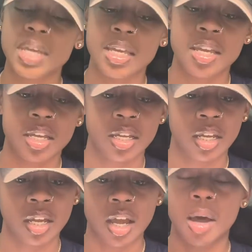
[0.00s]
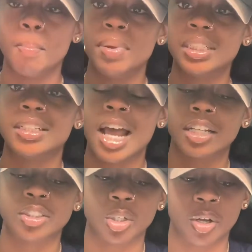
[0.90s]
me a bitch
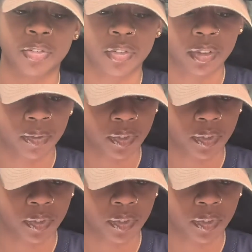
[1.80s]
not soft.